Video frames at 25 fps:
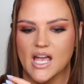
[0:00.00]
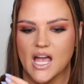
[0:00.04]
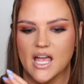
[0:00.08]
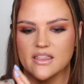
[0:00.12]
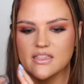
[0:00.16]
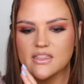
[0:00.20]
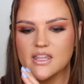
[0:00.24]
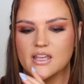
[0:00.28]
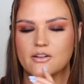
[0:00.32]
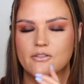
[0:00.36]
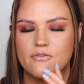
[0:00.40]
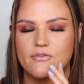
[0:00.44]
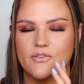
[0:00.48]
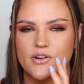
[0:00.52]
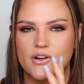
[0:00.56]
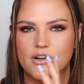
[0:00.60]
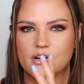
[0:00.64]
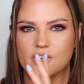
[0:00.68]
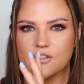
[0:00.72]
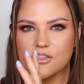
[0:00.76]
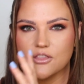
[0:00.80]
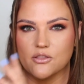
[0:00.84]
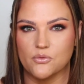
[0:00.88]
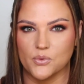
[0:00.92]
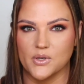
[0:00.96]
I think
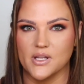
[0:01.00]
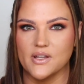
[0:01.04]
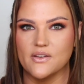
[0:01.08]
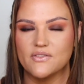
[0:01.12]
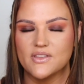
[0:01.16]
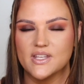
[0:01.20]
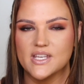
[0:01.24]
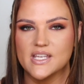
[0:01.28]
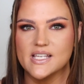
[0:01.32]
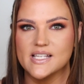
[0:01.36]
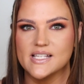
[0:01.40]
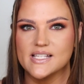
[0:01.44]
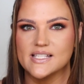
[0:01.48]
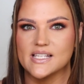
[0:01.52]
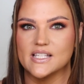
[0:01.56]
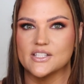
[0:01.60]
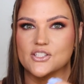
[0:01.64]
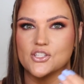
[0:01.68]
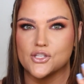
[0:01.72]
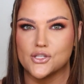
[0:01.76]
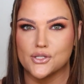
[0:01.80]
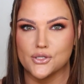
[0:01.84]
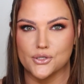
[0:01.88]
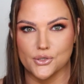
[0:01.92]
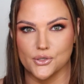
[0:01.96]
for three of these,
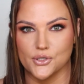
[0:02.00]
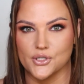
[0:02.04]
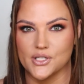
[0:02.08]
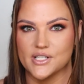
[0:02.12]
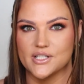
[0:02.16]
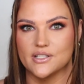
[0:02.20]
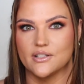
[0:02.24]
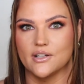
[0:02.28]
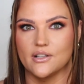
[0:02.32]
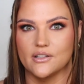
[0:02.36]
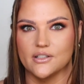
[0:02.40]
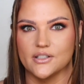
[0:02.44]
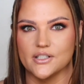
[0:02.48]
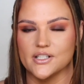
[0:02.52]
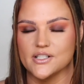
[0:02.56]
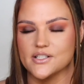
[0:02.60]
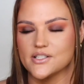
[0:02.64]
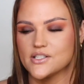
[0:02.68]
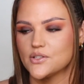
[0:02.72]
it's $30.